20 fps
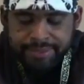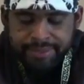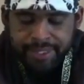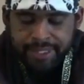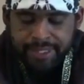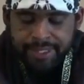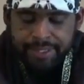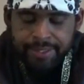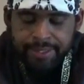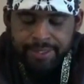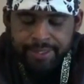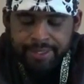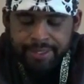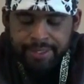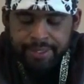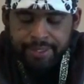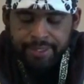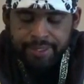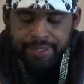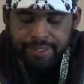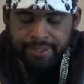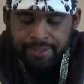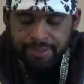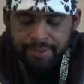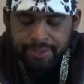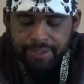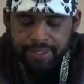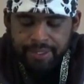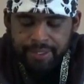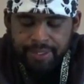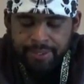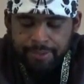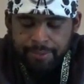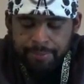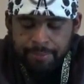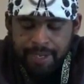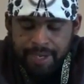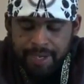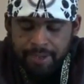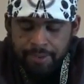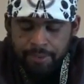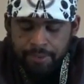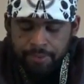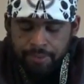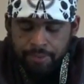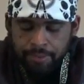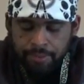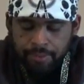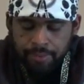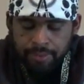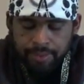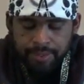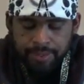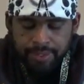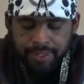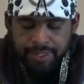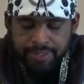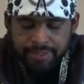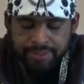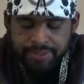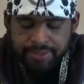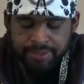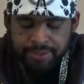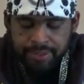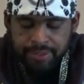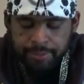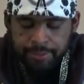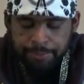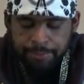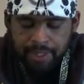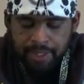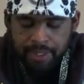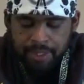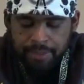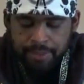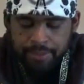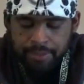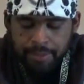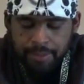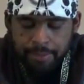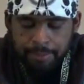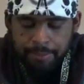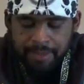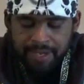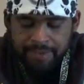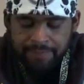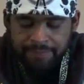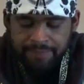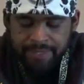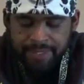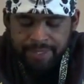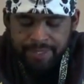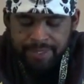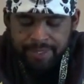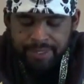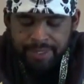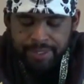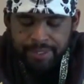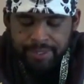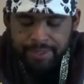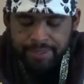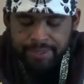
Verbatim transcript: And said, Here am I, O Lord, and stood upon my feet.